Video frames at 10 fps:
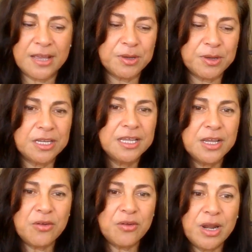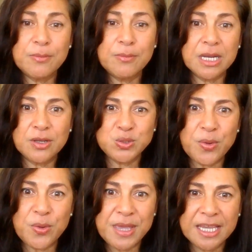I'm going to go running, I'm going to go
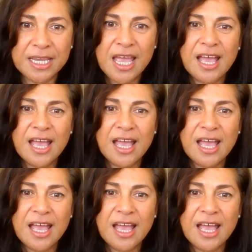swimming.